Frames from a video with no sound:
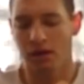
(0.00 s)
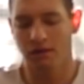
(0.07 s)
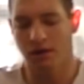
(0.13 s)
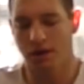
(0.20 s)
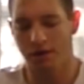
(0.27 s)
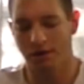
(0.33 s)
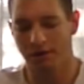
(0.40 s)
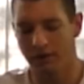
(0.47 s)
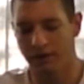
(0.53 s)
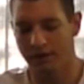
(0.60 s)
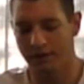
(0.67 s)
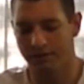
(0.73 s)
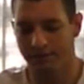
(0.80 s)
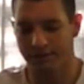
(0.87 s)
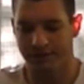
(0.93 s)
Not lot
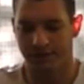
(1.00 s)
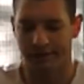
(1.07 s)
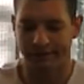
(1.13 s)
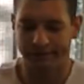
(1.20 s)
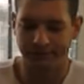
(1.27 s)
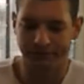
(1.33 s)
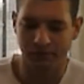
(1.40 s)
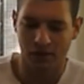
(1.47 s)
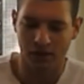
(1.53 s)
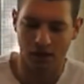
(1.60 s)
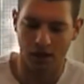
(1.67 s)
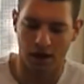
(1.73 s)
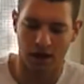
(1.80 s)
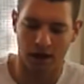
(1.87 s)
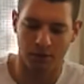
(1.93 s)
of difference there.
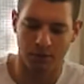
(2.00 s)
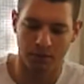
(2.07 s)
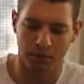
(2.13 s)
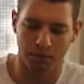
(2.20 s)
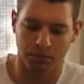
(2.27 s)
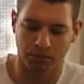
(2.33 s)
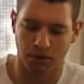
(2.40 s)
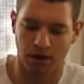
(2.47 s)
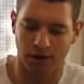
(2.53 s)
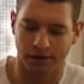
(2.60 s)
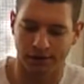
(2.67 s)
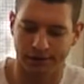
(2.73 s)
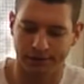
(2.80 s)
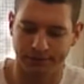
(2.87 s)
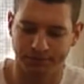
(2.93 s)
What about
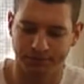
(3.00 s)
broccoli?